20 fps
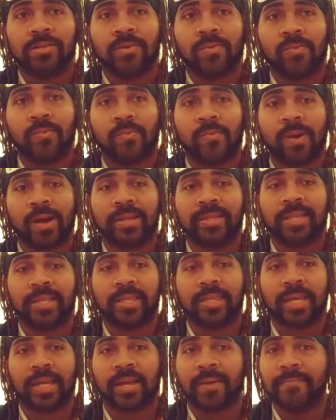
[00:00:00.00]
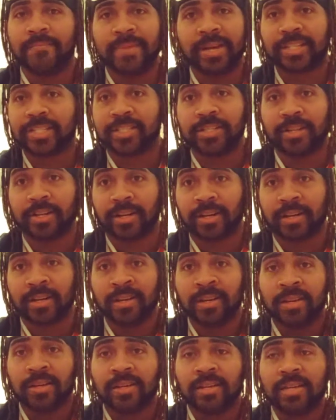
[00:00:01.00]
the commissioner,
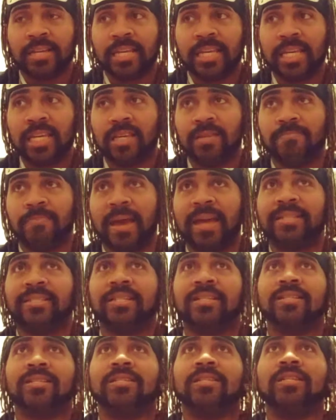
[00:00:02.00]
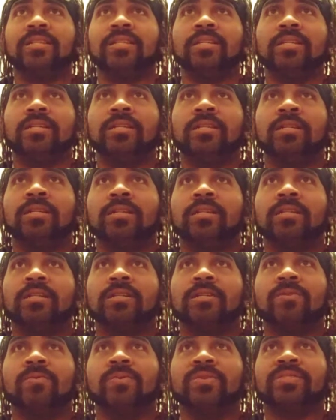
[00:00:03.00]
he basically
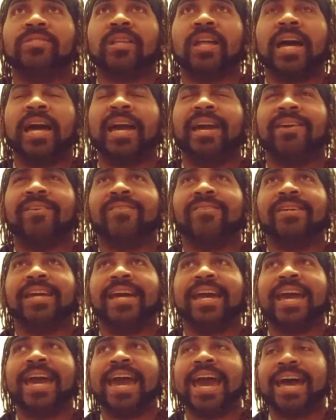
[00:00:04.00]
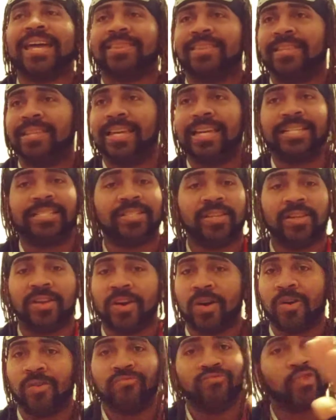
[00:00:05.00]
was like, okay, after this,
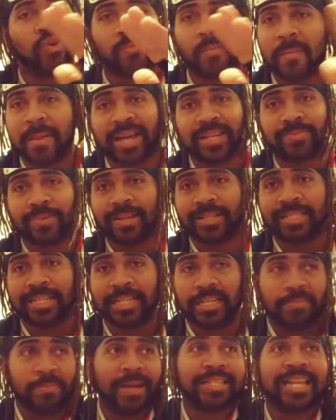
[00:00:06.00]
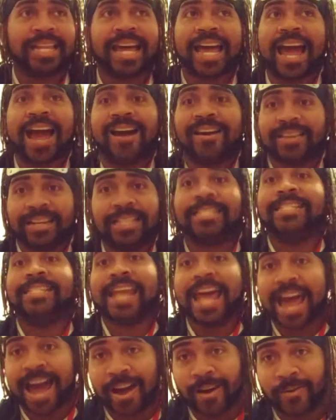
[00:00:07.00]
no more basketball season. Basically how it is
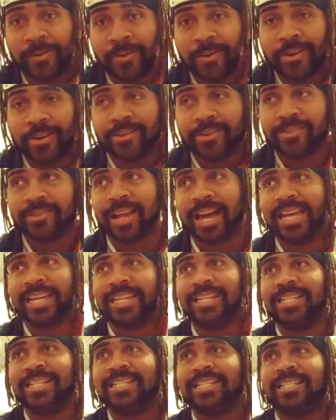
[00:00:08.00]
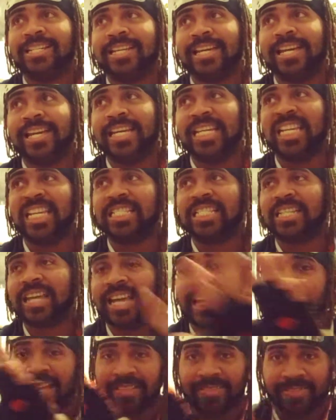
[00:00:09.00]
now. Like, it's
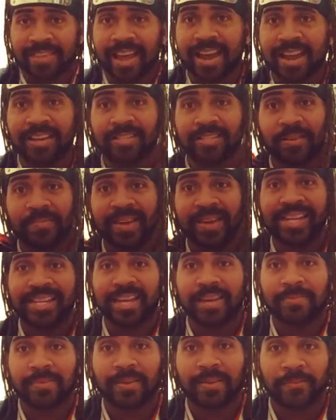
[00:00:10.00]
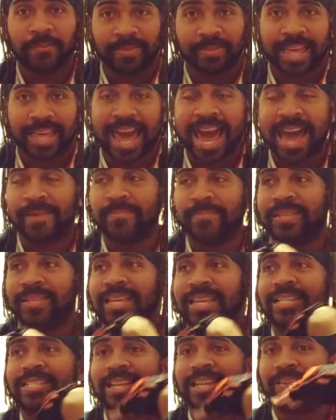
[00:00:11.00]
like there is a pandemic for that, but
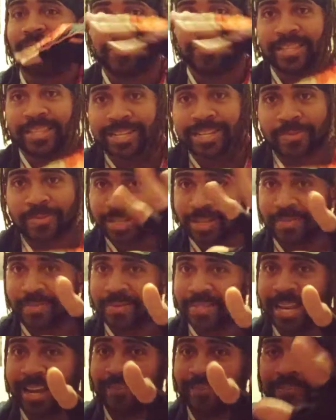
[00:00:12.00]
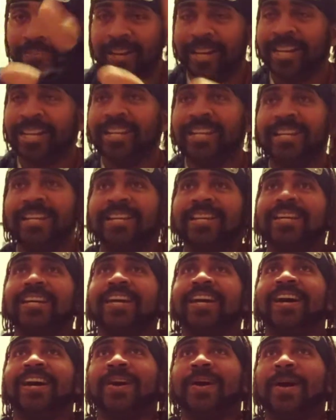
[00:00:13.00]
then it's like for this one, it's a little bit different.
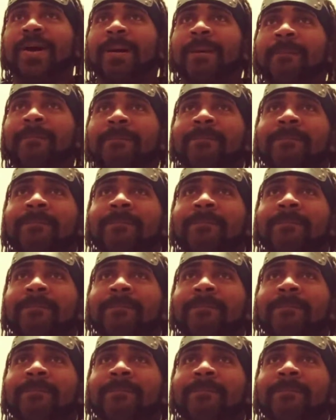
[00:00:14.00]
And